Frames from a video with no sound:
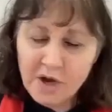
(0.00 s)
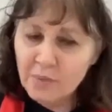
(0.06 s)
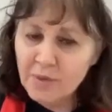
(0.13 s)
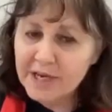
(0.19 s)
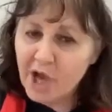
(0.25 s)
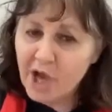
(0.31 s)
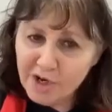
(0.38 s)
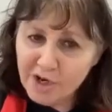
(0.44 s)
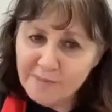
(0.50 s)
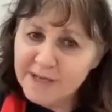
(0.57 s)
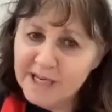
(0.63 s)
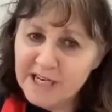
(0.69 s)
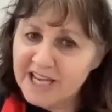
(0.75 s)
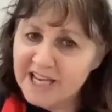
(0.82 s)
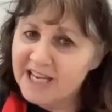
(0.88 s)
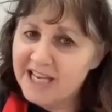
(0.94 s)
We can't be
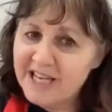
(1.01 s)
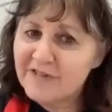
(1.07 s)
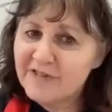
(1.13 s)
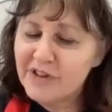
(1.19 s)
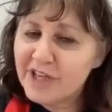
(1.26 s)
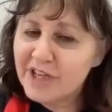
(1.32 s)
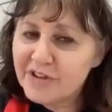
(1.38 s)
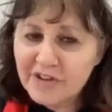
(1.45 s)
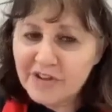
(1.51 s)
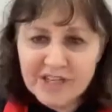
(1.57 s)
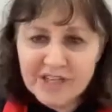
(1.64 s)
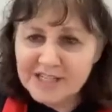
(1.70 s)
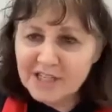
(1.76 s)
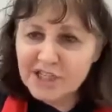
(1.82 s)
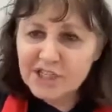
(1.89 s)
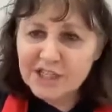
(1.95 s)
naive and think that
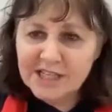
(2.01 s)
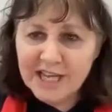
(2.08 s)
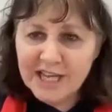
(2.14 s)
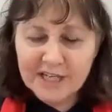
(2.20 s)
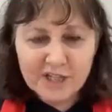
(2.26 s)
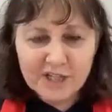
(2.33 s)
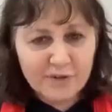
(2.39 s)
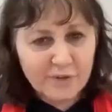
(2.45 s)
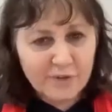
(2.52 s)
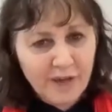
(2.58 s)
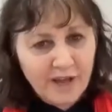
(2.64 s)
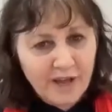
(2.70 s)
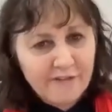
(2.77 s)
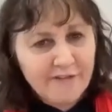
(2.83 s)
these are just going to